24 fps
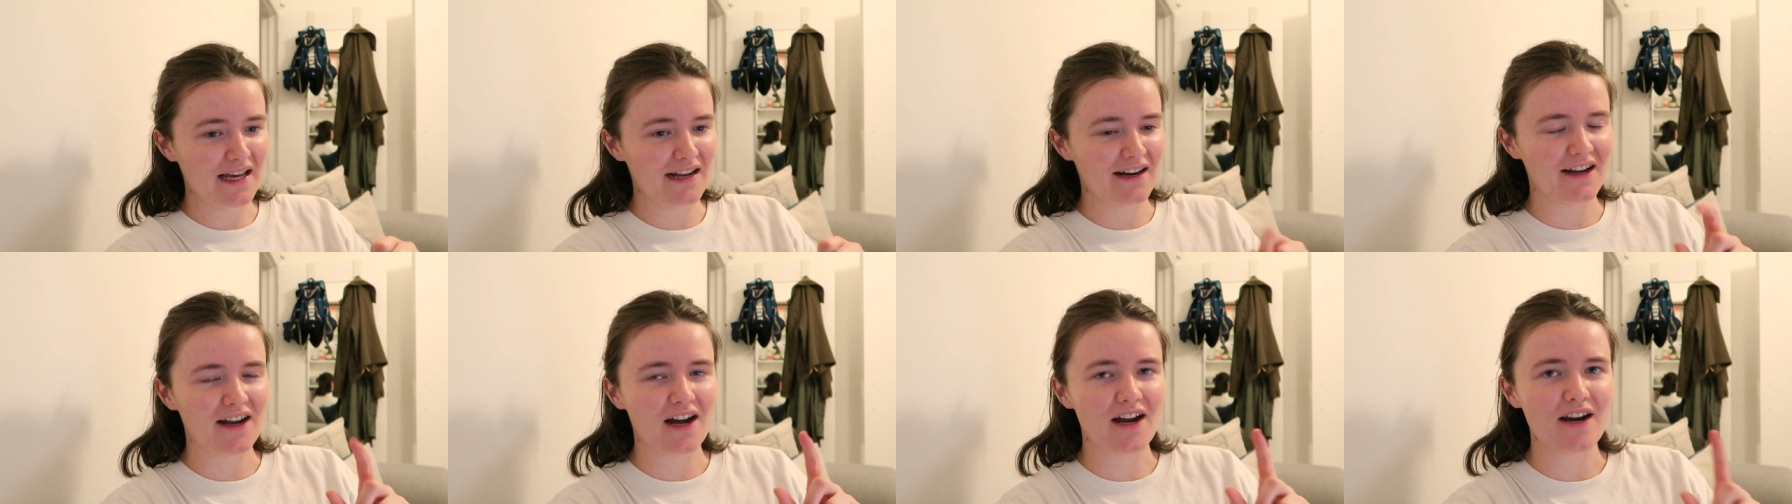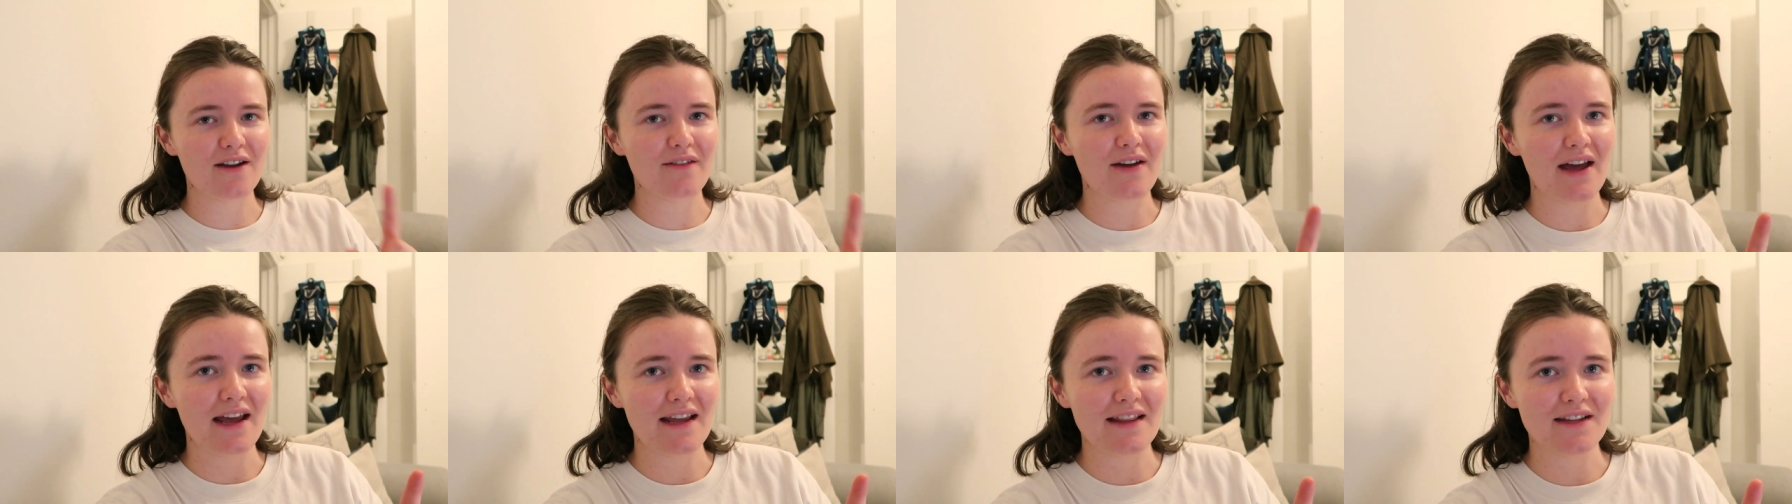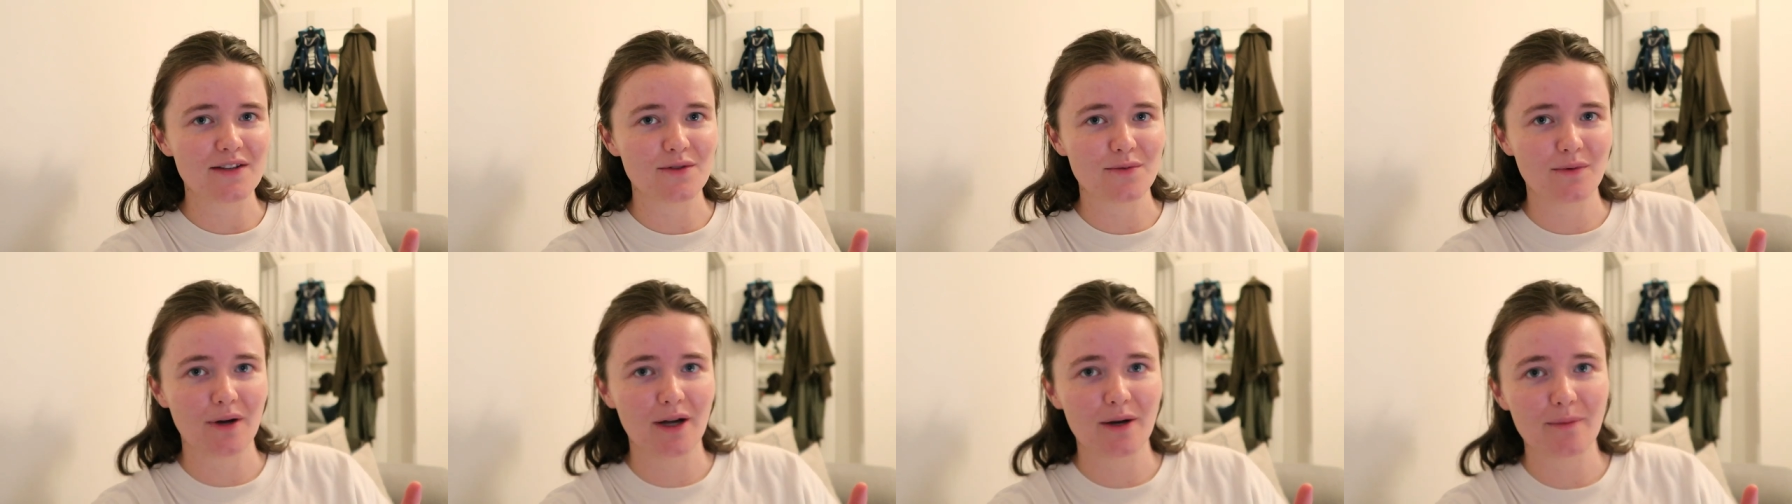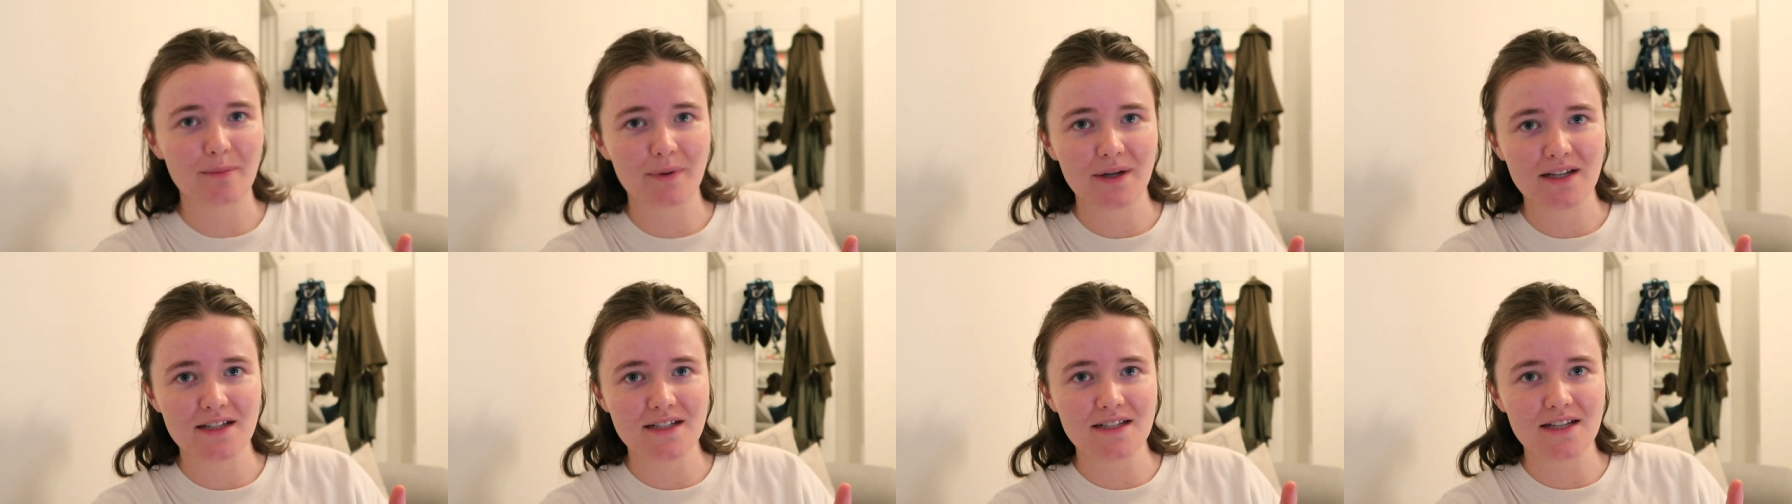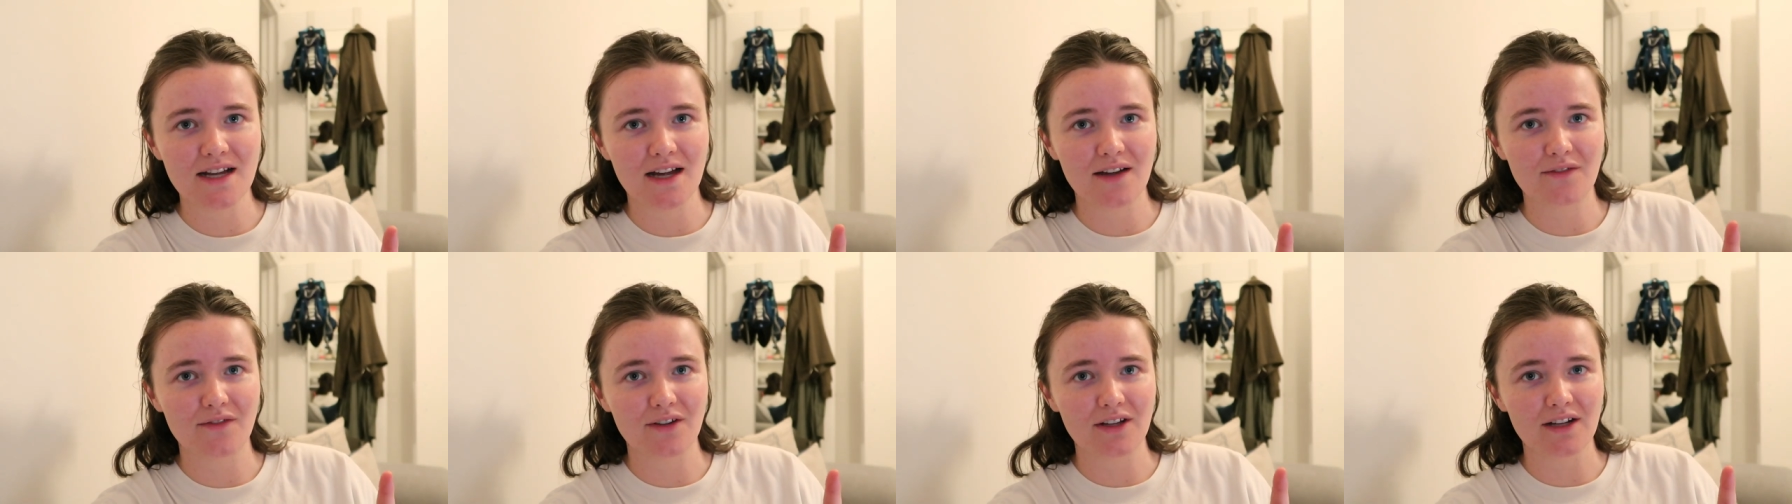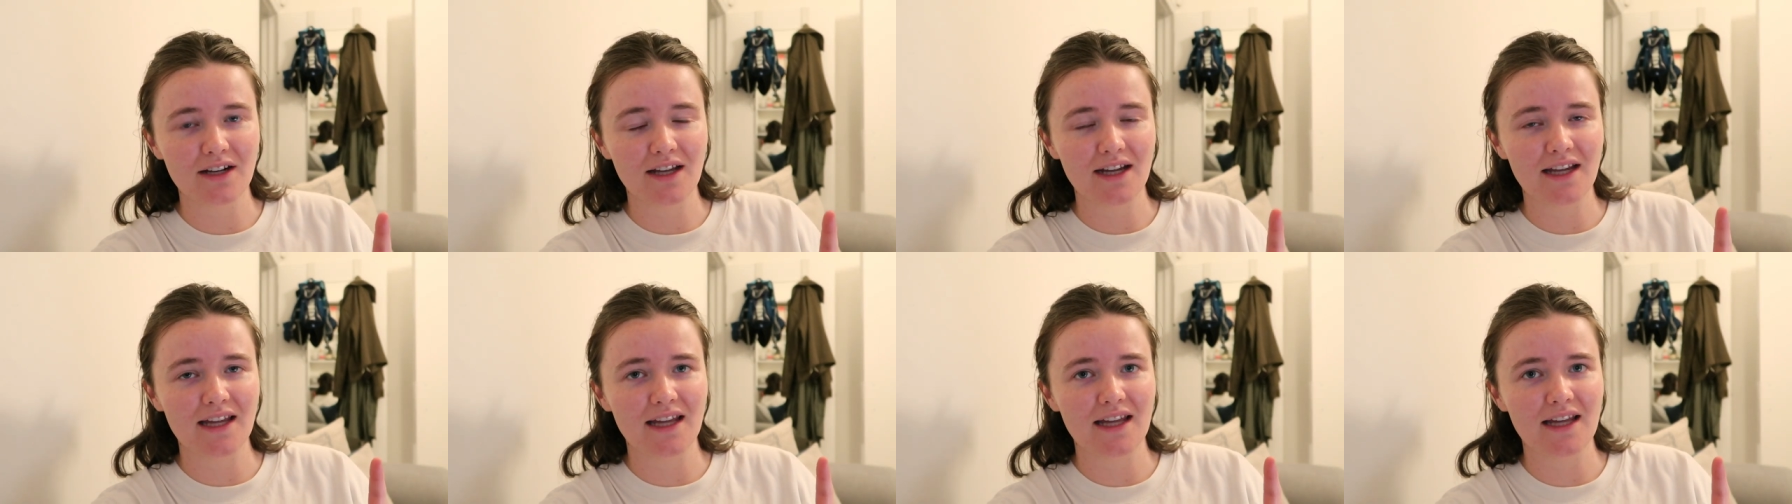and I kind of hate this word because I feel
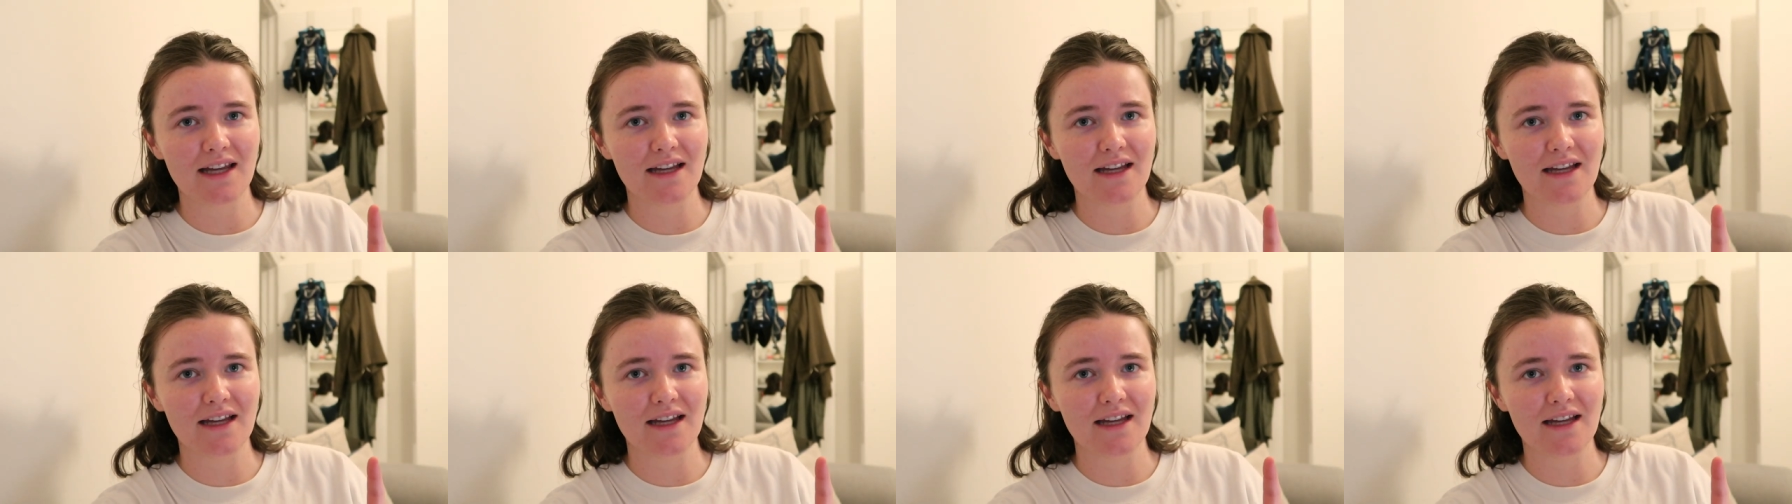like